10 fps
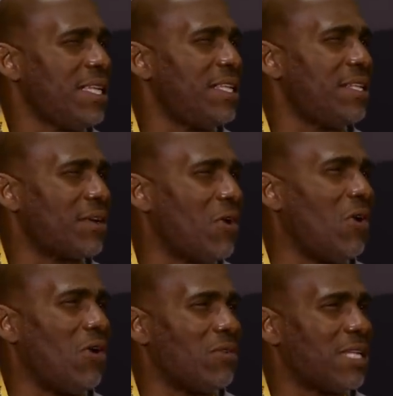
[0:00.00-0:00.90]
getting the
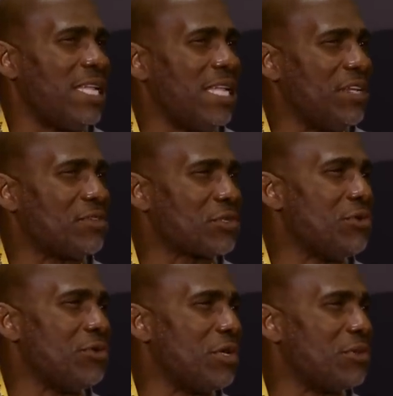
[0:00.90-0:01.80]
call at the end of
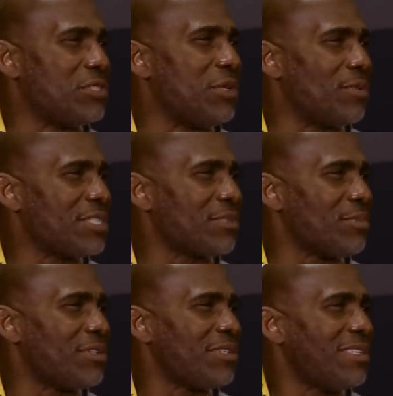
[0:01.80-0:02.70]
school to go see the
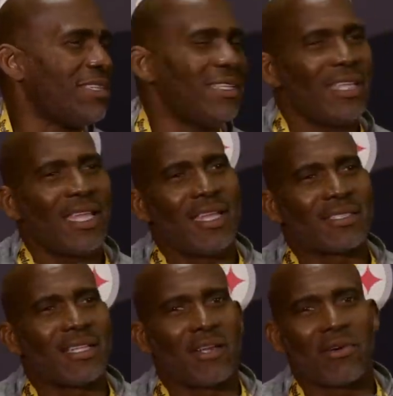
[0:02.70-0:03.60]
principal. And
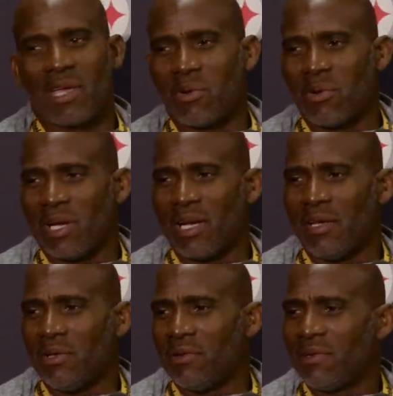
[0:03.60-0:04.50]
it's like, okay, well, what did I
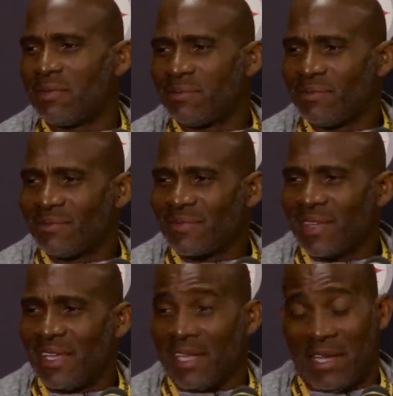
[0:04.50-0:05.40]
do?
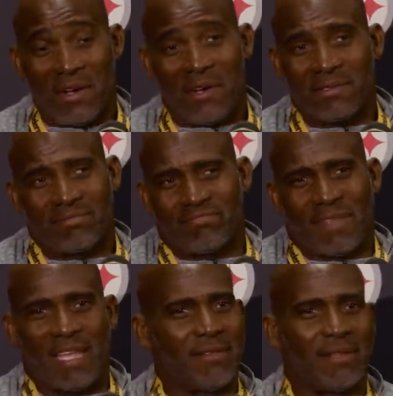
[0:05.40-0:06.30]
You know,
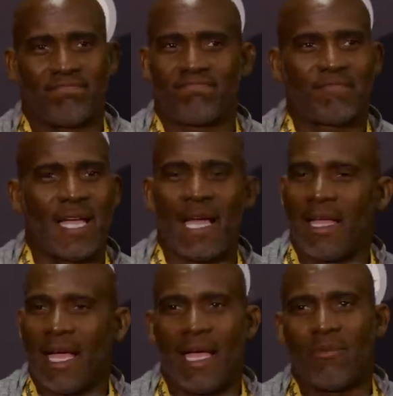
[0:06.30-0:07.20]

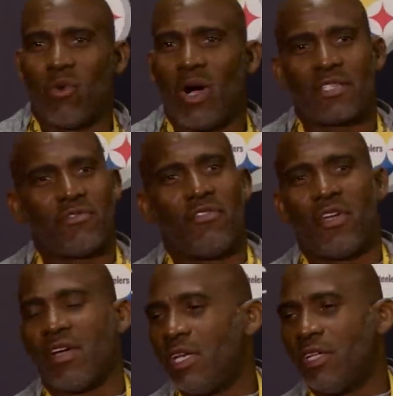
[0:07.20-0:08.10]
I watch
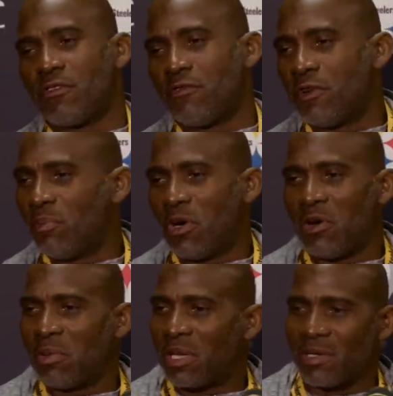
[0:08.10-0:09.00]
very little
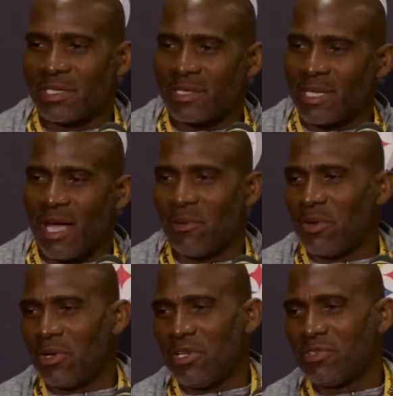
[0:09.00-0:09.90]
football because it's not
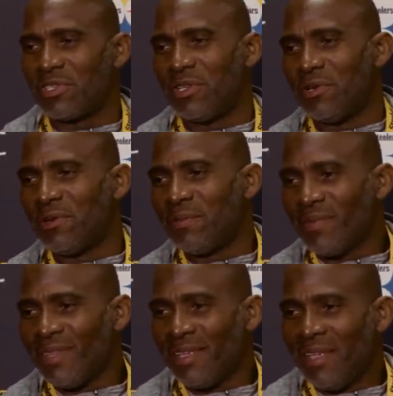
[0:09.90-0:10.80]
what we used to do.
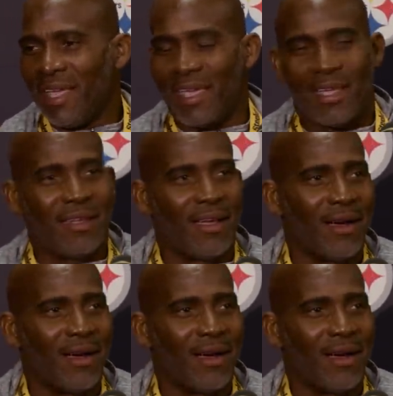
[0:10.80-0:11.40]
And